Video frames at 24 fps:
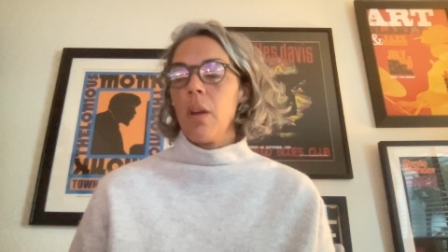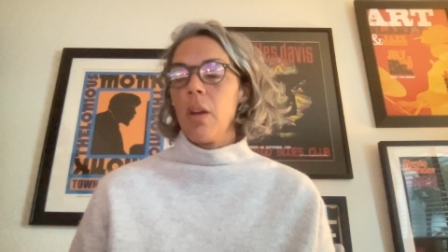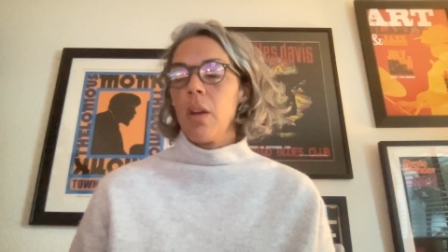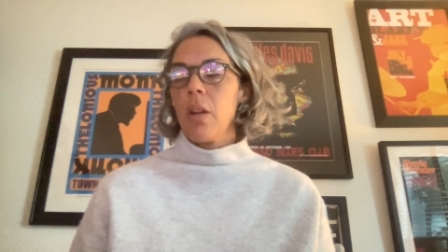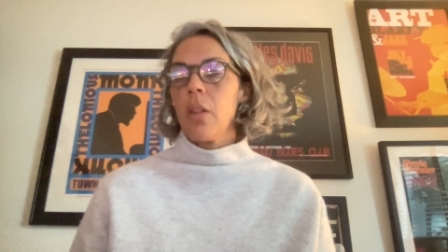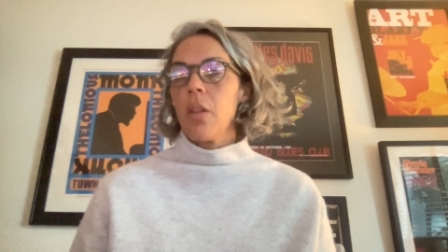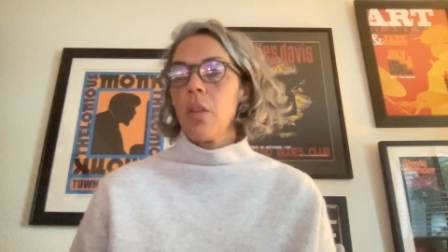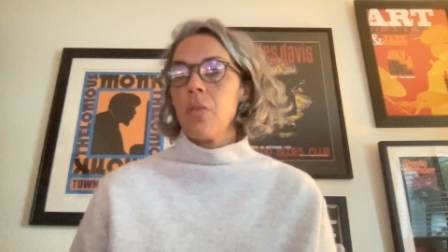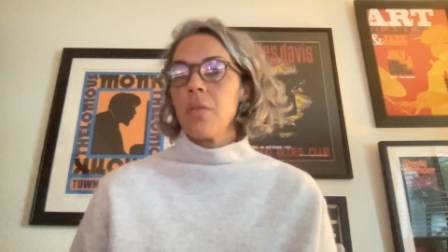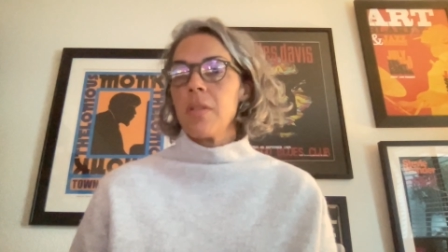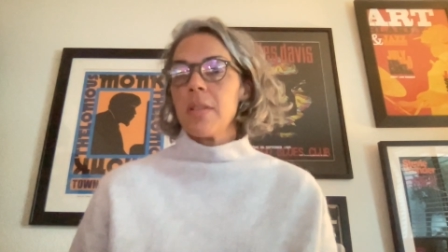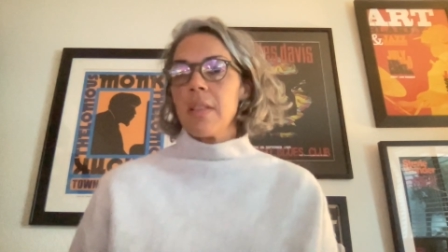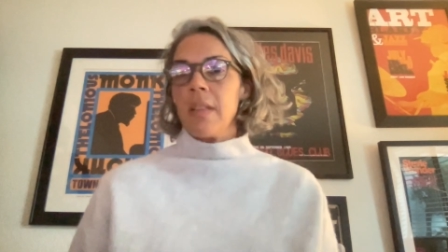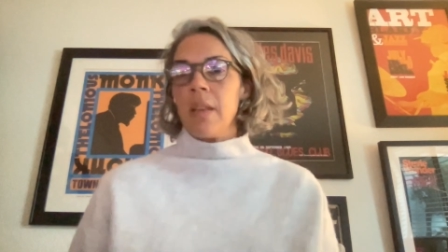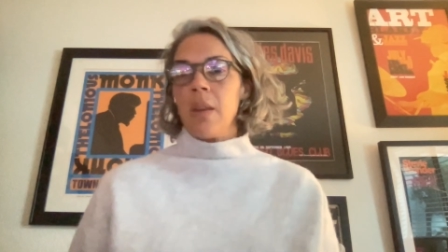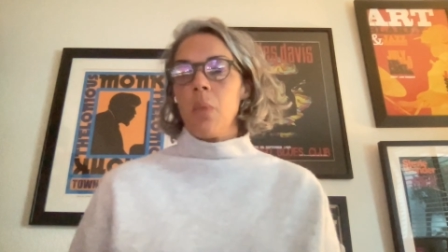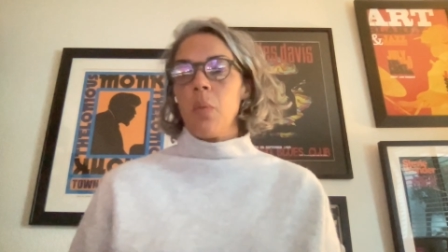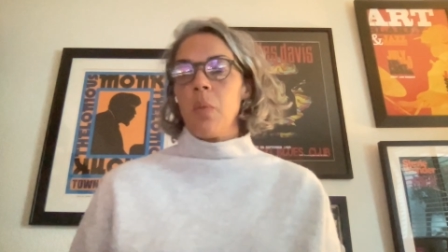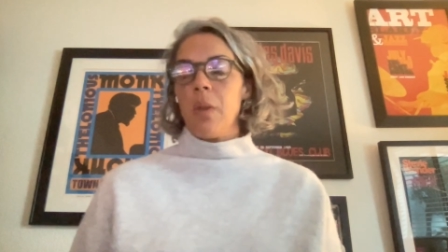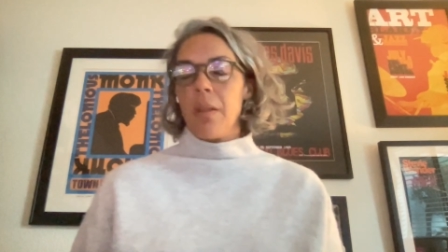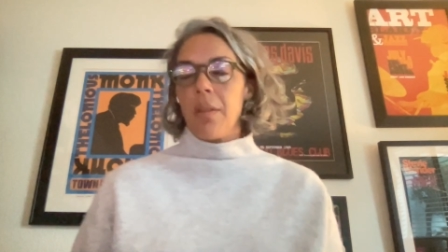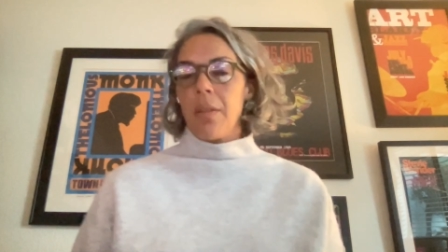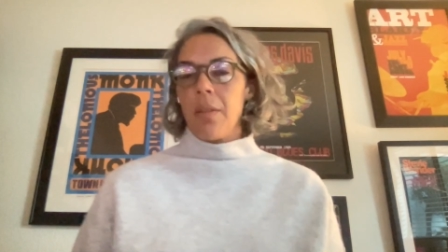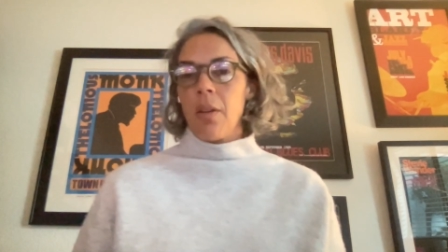closely
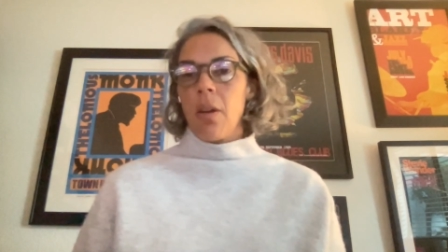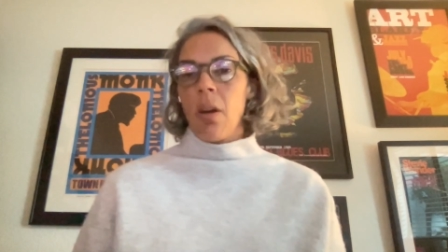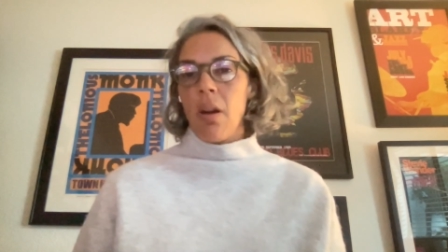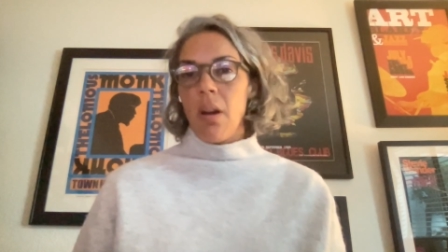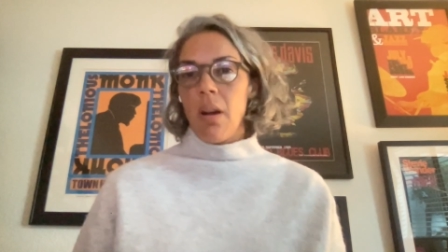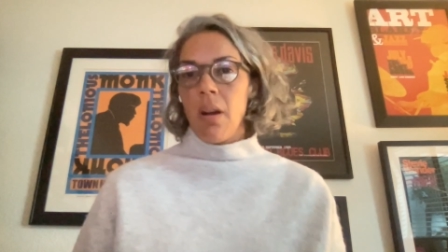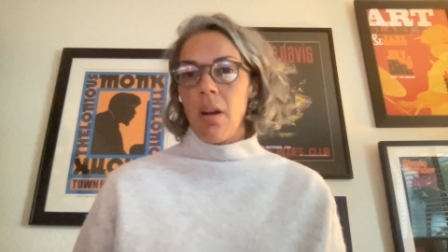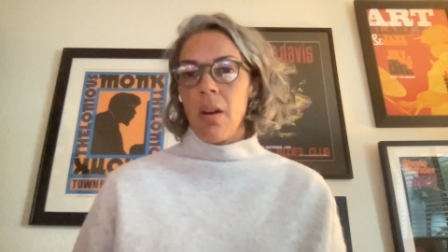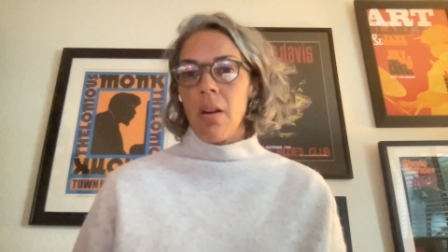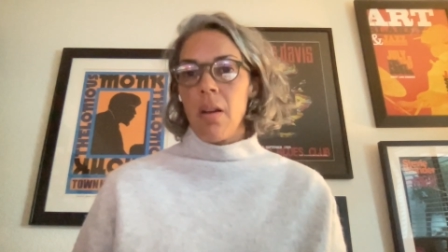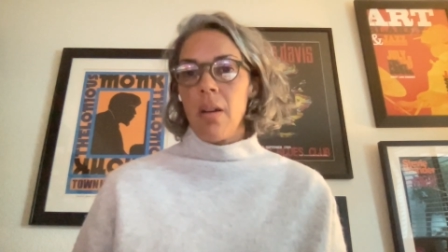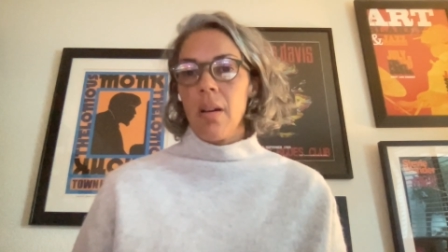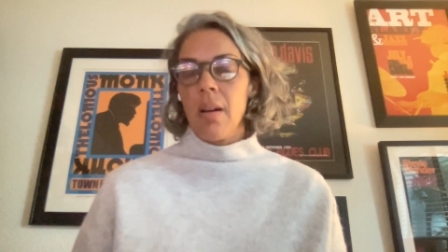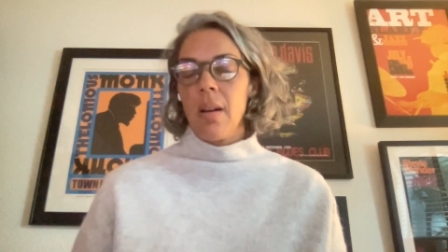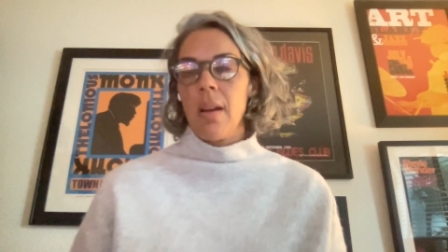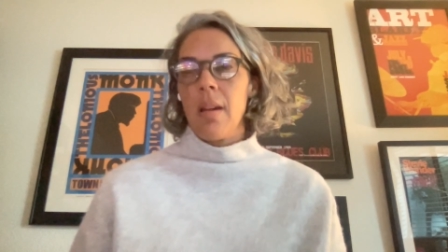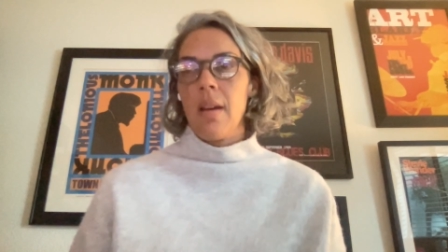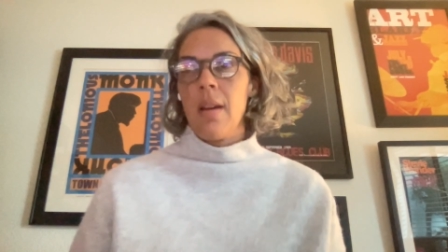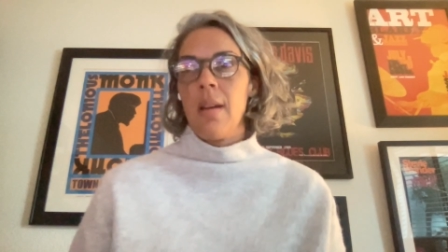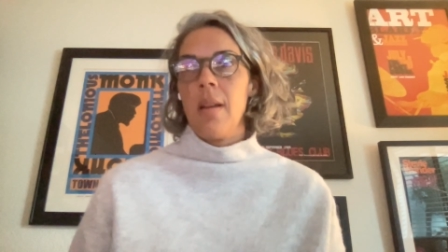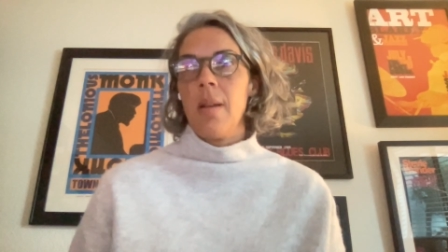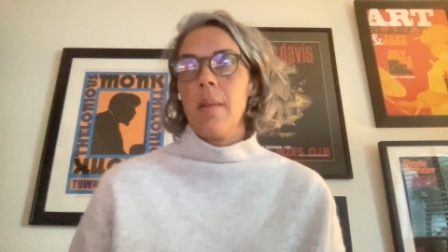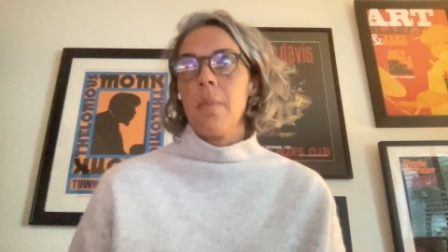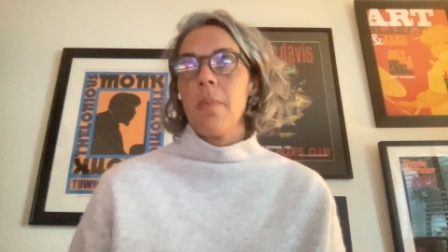with CAR
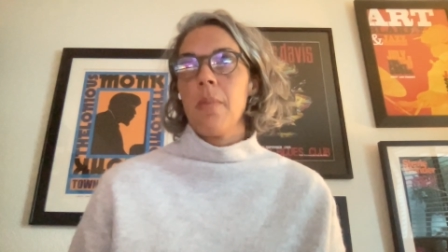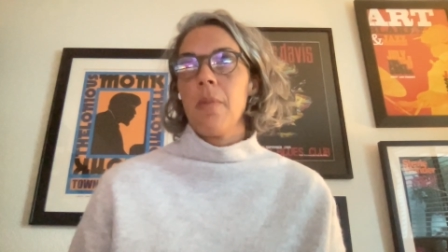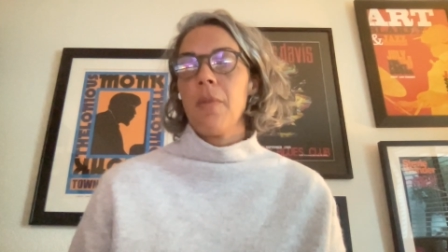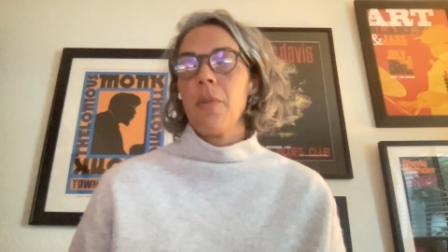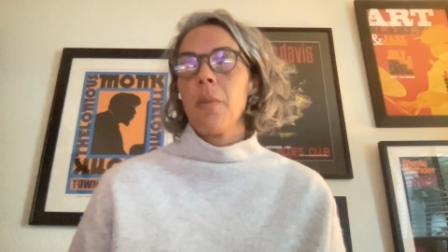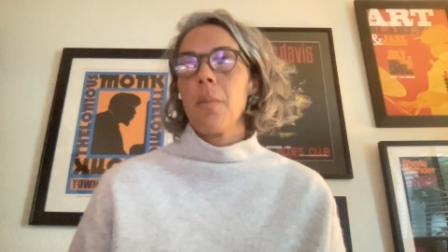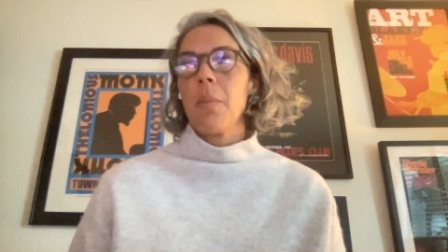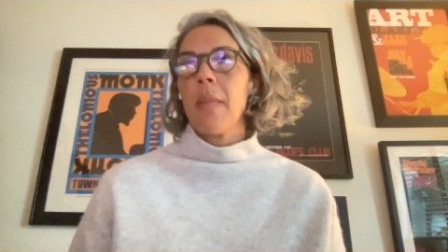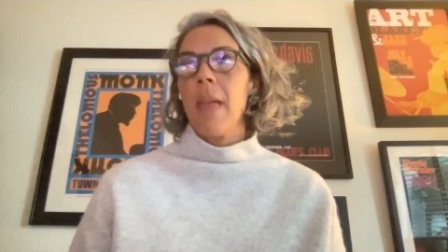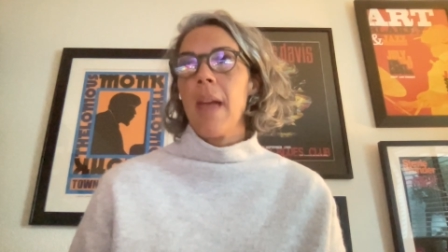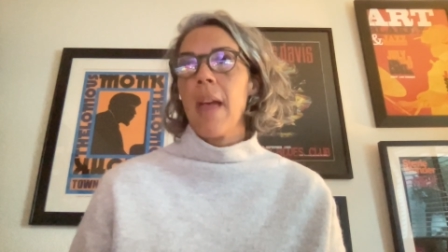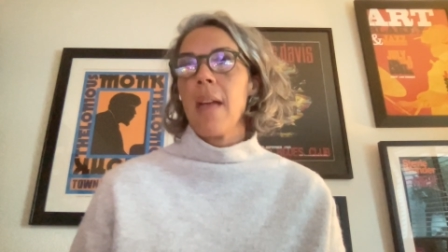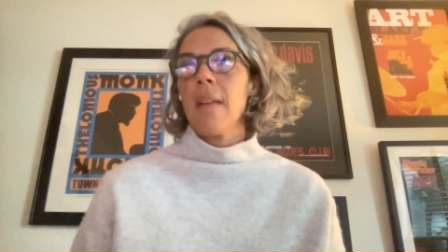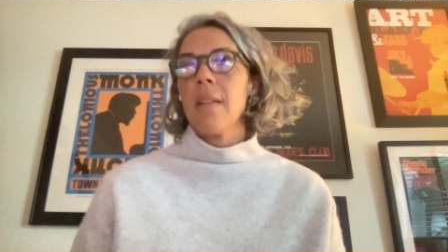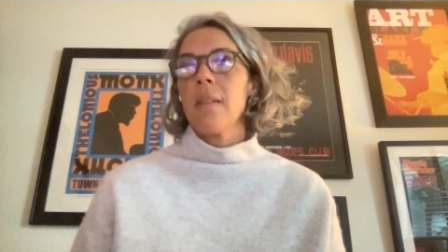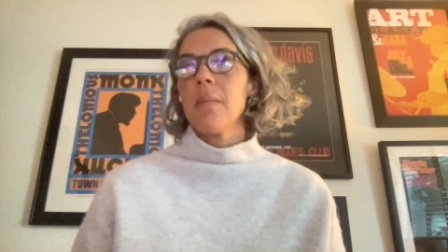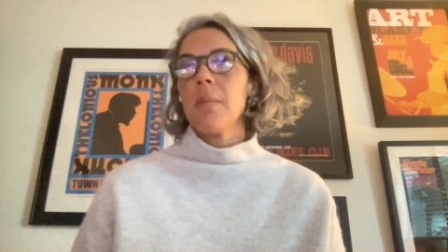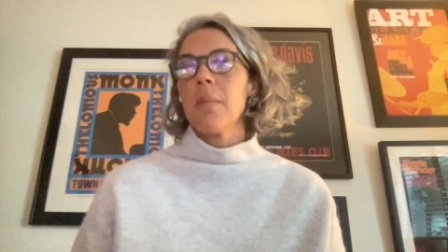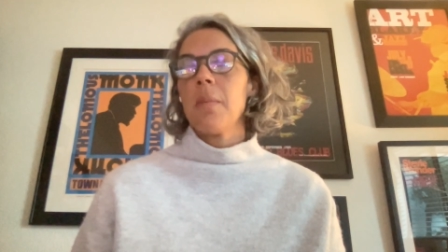from that